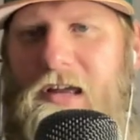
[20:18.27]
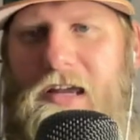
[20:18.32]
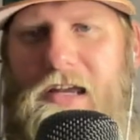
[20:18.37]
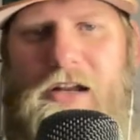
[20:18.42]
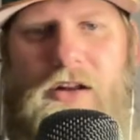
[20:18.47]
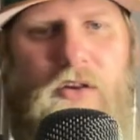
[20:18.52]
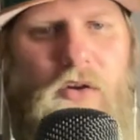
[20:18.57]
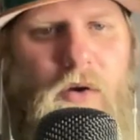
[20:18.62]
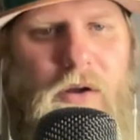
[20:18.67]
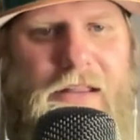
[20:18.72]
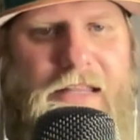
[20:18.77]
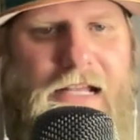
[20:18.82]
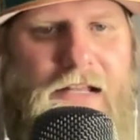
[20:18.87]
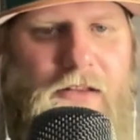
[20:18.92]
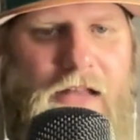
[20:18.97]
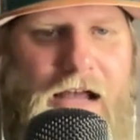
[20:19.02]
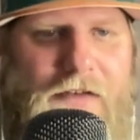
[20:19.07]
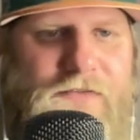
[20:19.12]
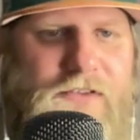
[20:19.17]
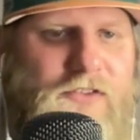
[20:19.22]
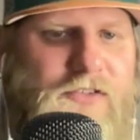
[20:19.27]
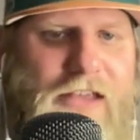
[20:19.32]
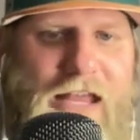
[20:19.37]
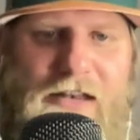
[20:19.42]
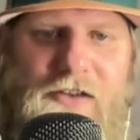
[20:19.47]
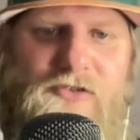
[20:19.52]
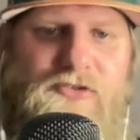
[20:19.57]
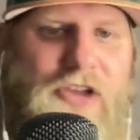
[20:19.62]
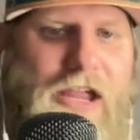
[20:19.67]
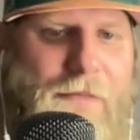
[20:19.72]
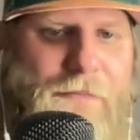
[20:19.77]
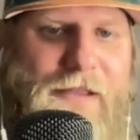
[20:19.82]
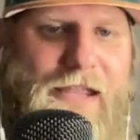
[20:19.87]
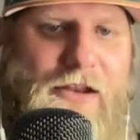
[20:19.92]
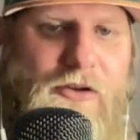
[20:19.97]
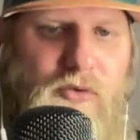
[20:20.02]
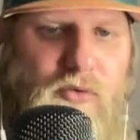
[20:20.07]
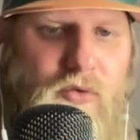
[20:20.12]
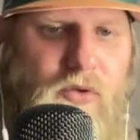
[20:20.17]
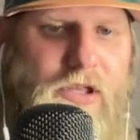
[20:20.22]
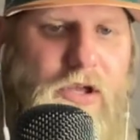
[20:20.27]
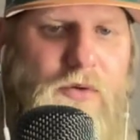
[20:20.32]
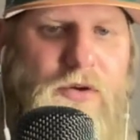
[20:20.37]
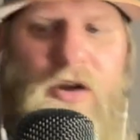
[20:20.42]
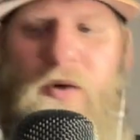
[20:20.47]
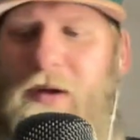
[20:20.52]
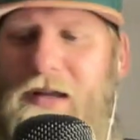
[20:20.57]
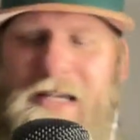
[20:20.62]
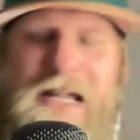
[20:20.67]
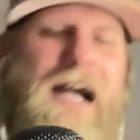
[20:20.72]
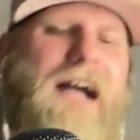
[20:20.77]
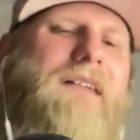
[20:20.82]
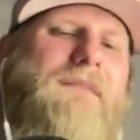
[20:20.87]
You know, the only thing left is getting JP and Julio going.